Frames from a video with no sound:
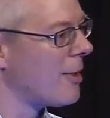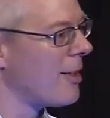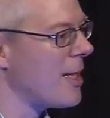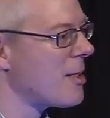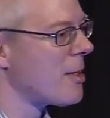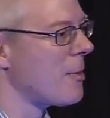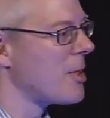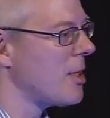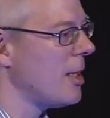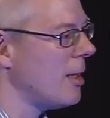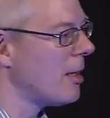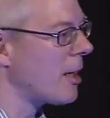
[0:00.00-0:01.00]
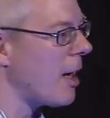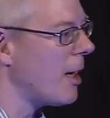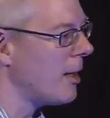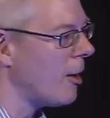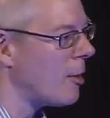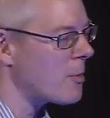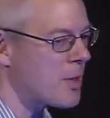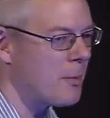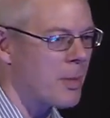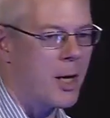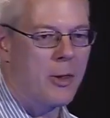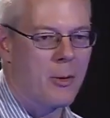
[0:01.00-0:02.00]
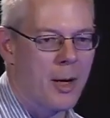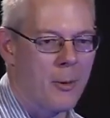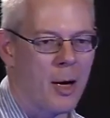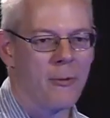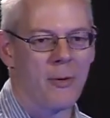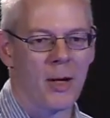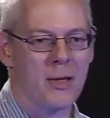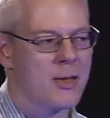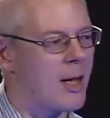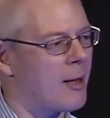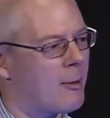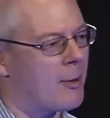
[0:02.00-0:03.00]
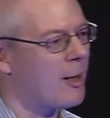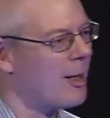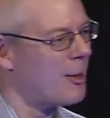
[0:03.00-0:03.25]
and he's the senior guy in Ops. And by the way, Wi-Fi's down.